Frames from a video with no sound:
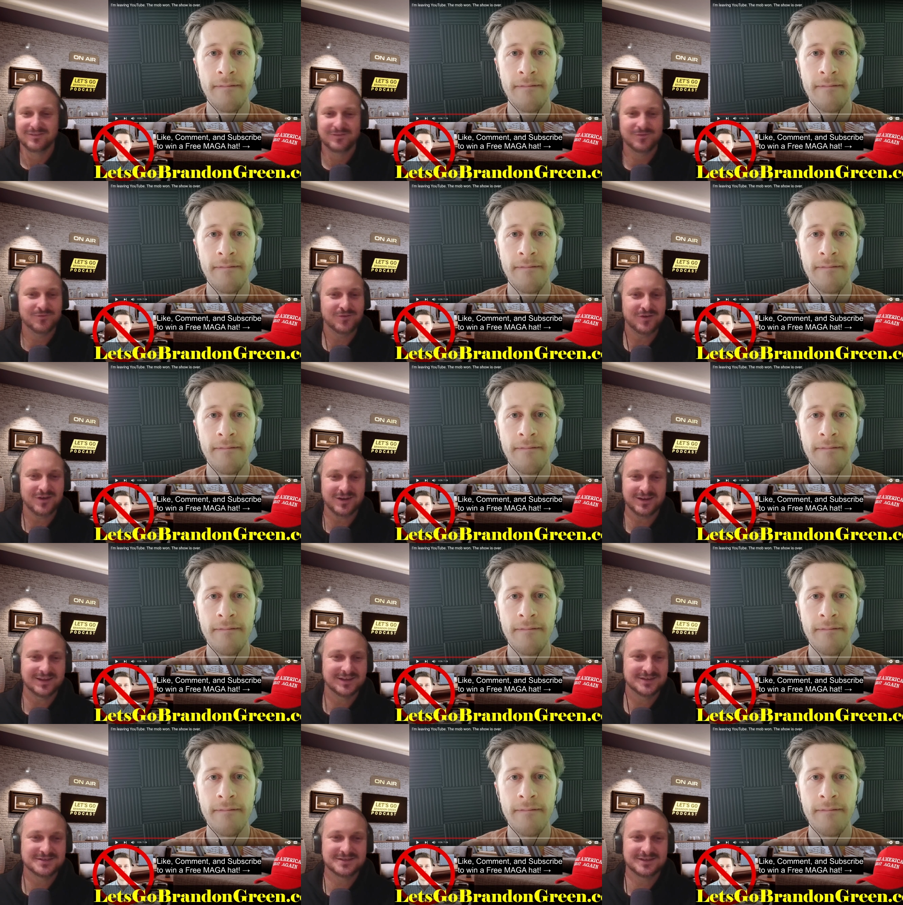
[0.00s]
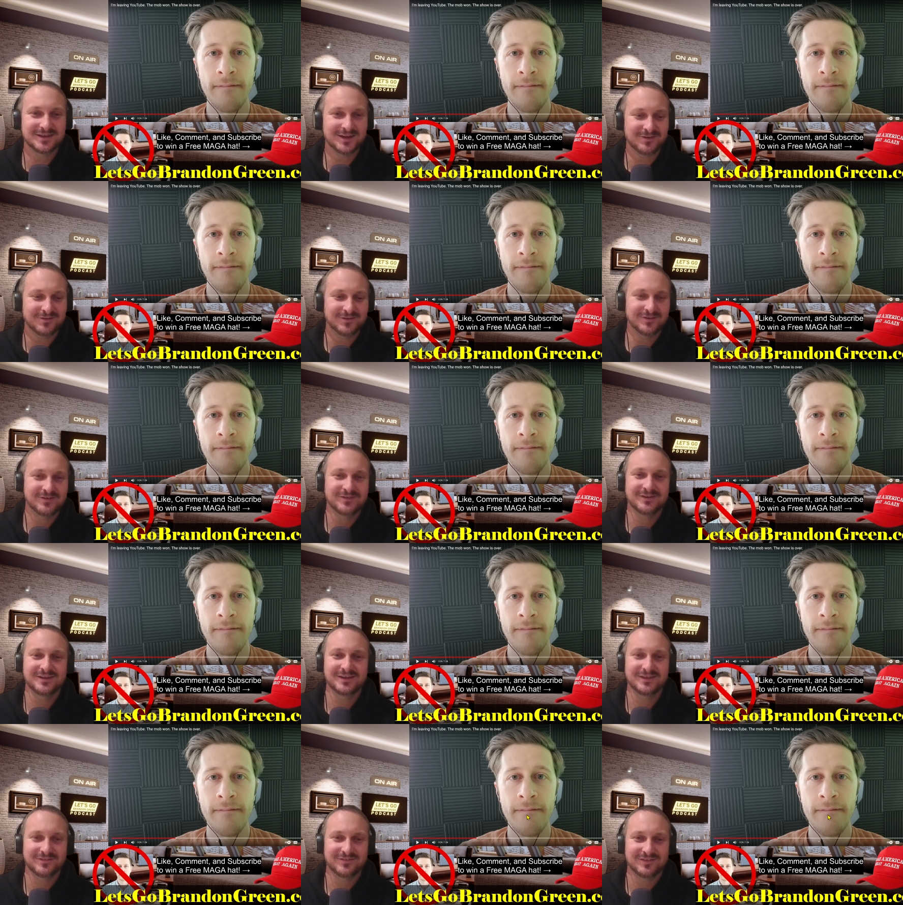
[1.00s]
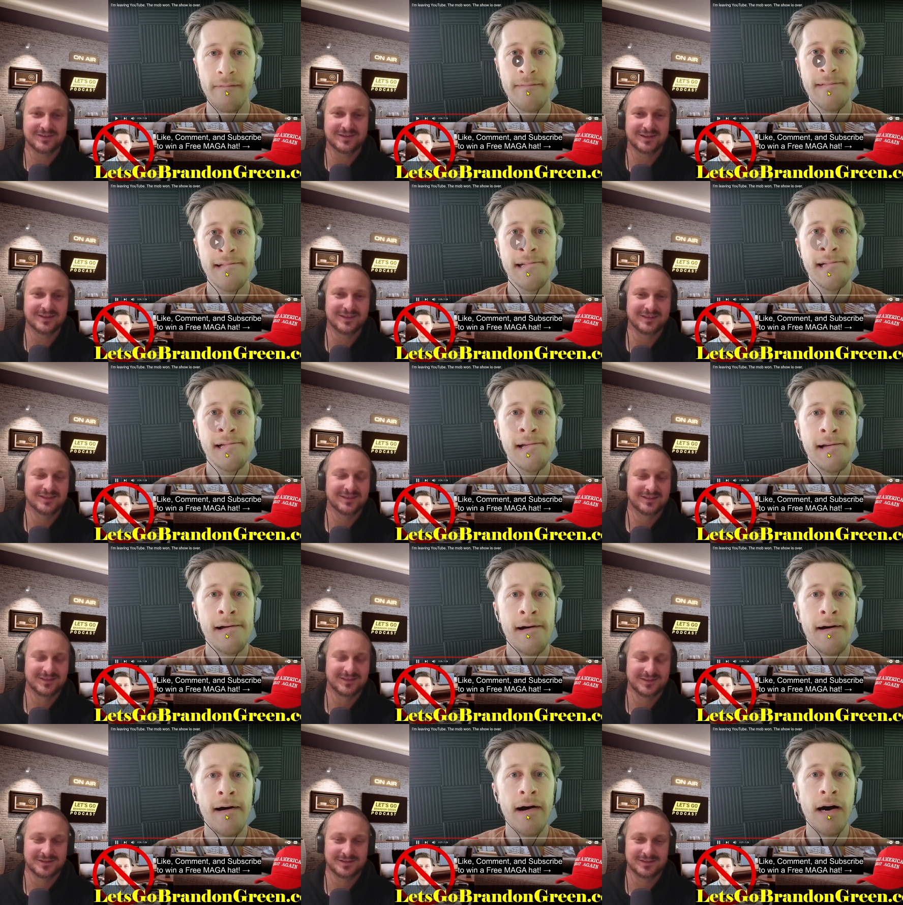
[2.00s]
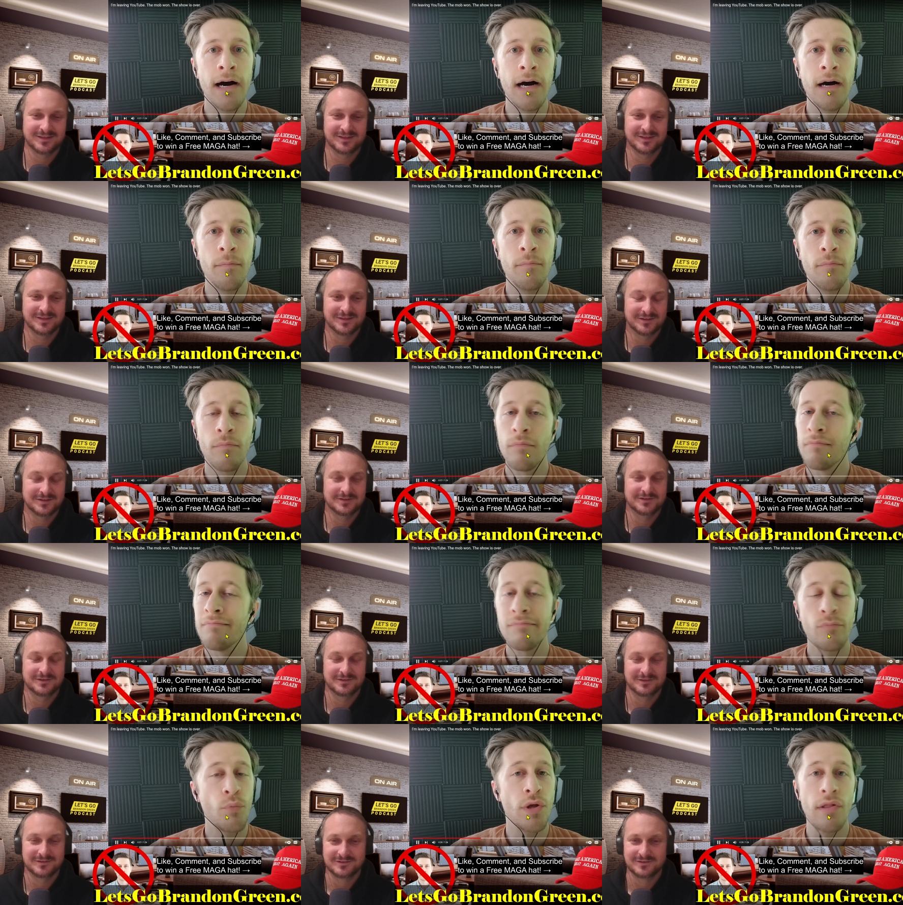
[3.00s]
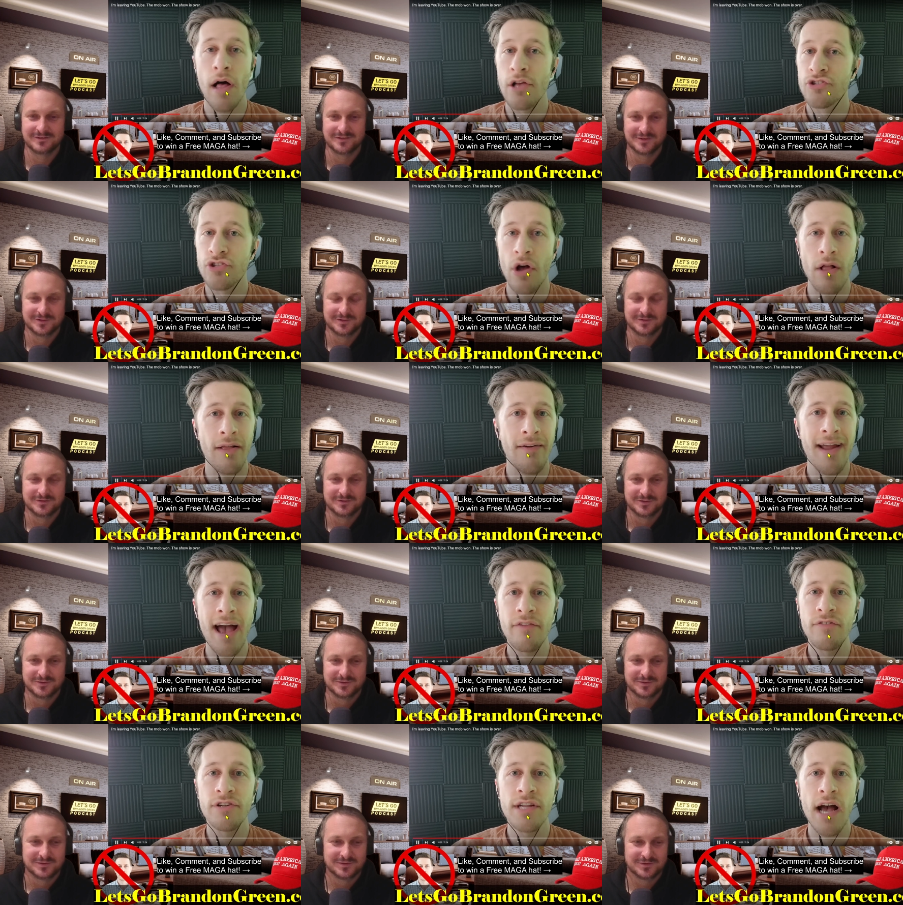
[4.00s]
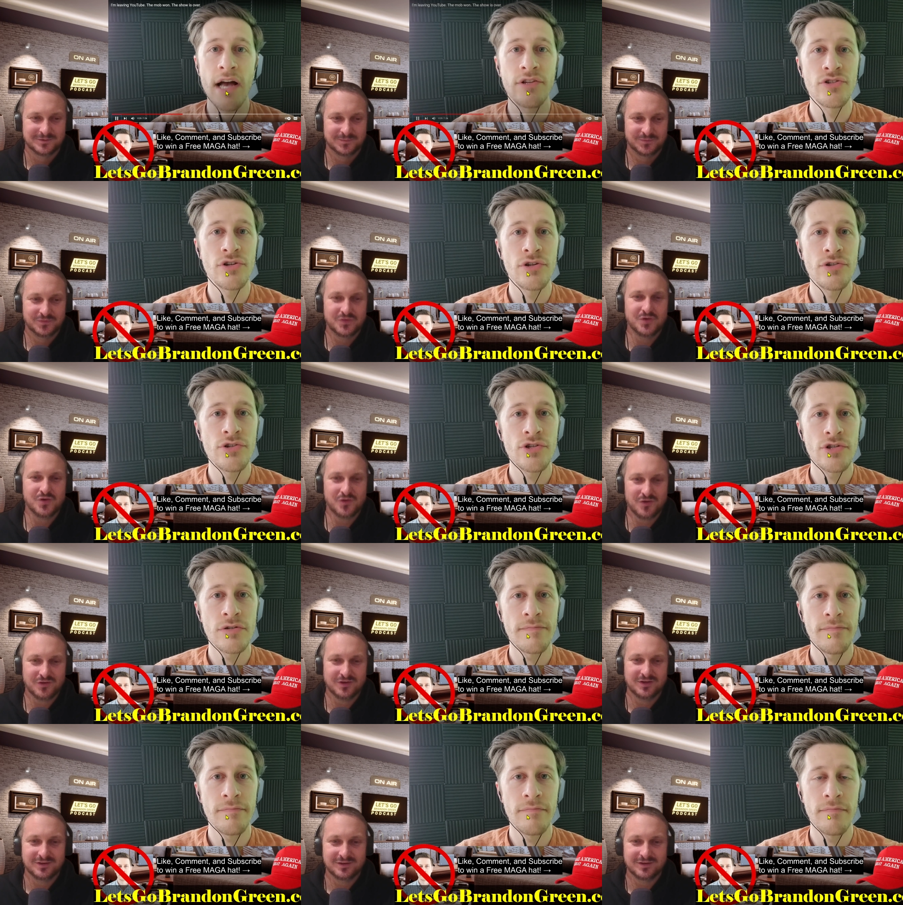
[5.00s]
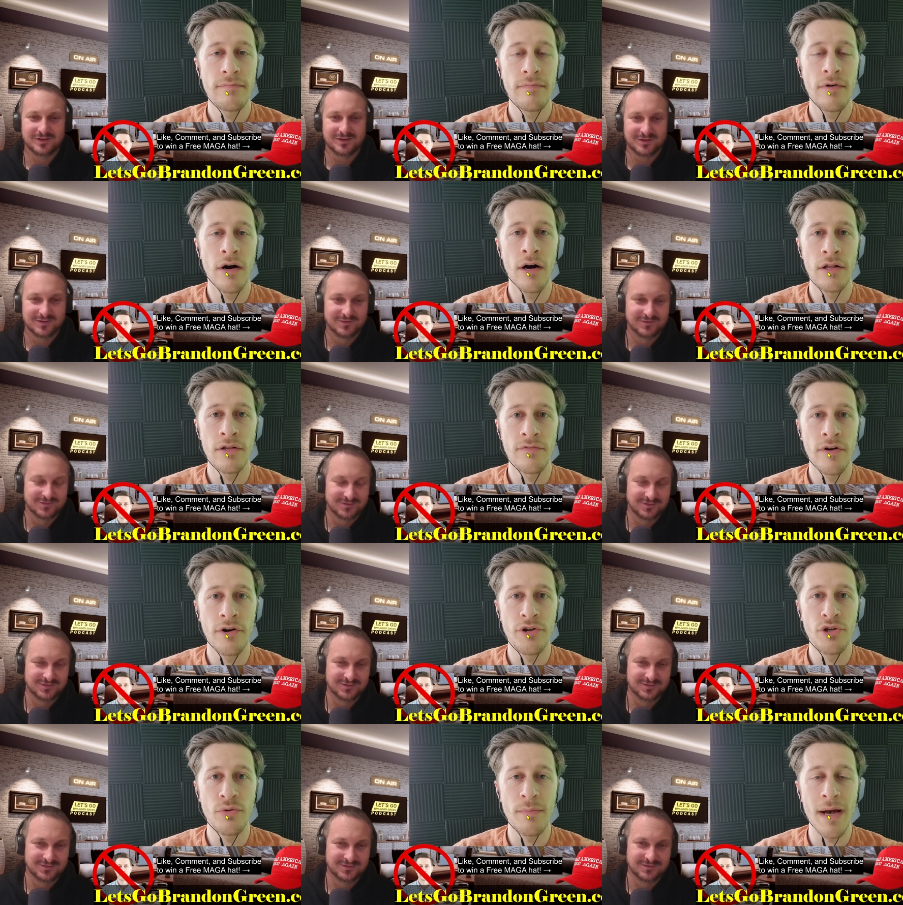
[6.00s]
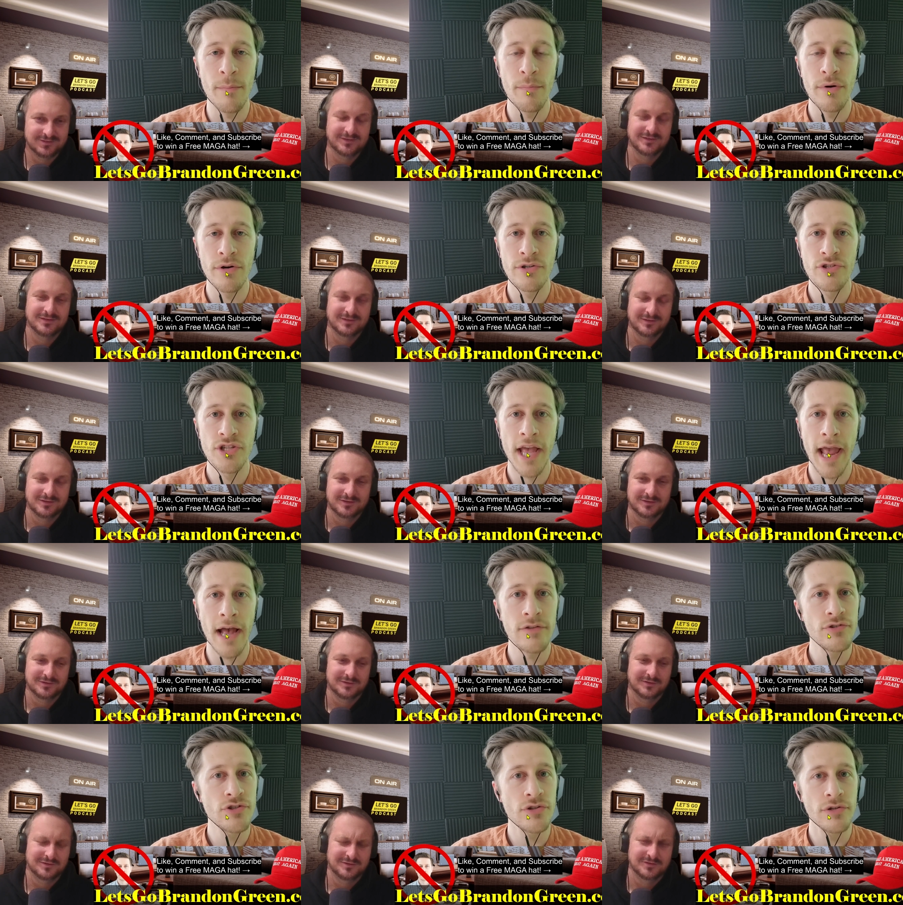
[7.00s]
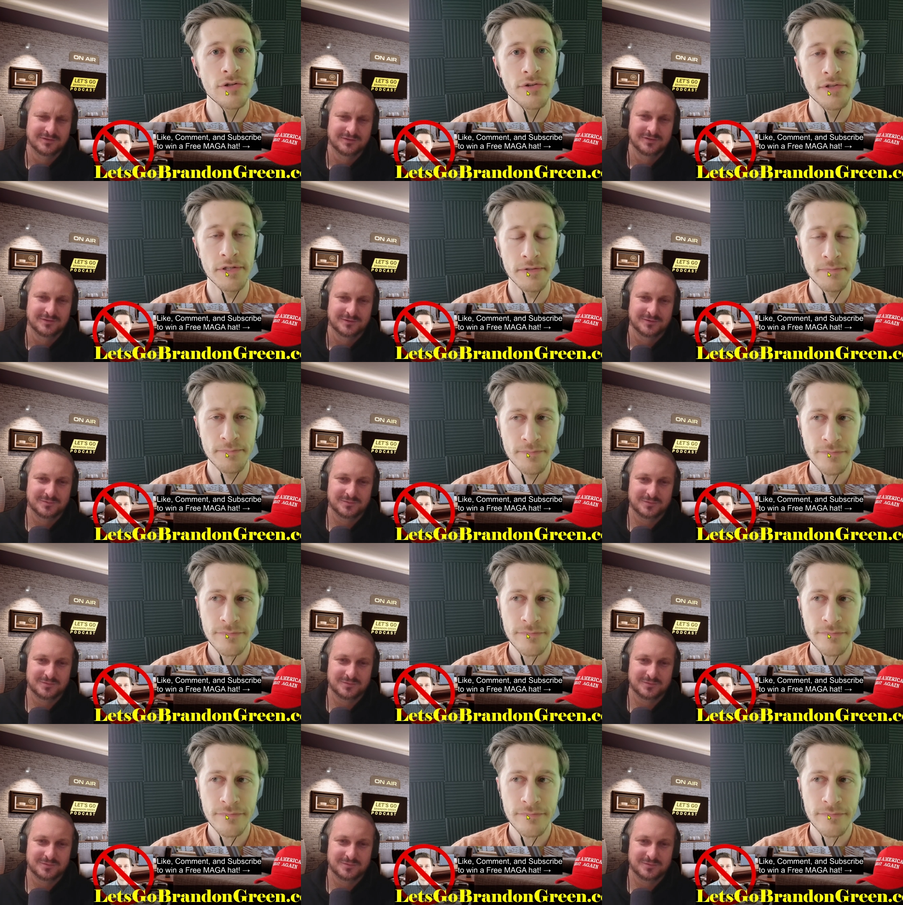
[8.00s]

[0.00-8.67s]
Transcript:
Speaker 1: What is going on here, man?
Speaker 2: Um, we lost all our advertisers. Oh yeah. All of our new members canceled, and